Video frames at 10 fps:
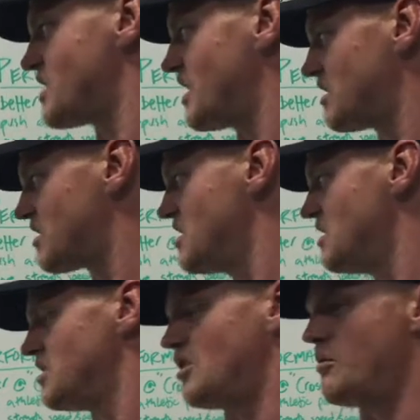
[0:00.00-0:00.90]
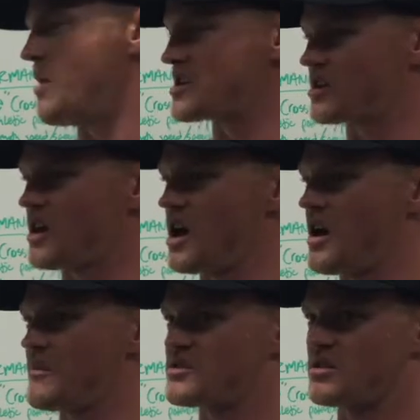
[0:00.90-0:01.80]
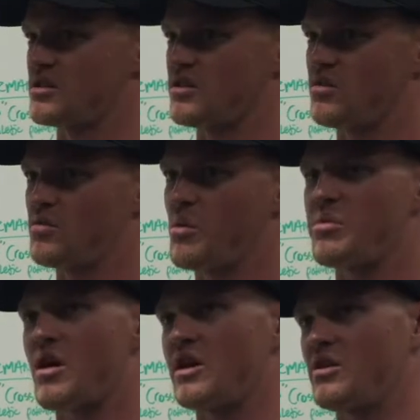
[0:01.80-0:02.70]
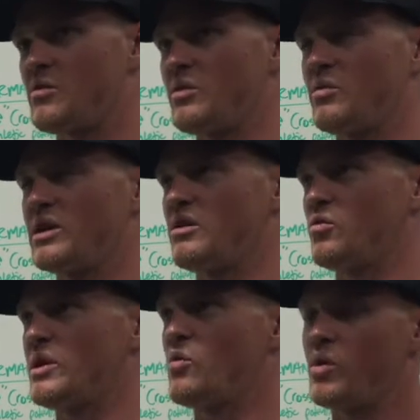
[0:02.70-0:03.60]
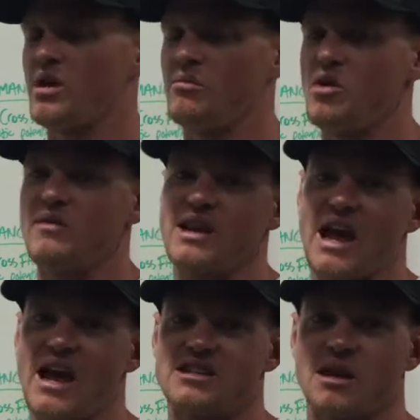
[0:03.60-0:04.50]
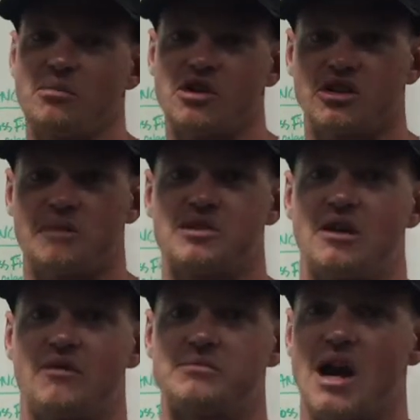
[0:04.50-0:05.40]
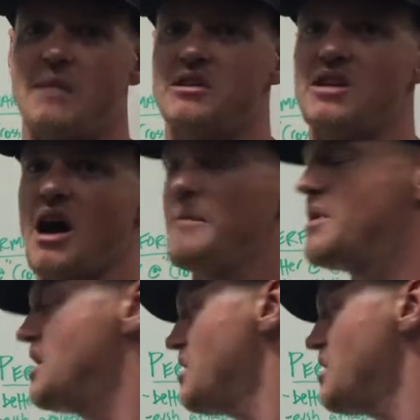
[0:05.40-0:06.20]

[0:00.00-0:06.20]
as like, muscle ups, or we will move into handstand push-ups from time to time,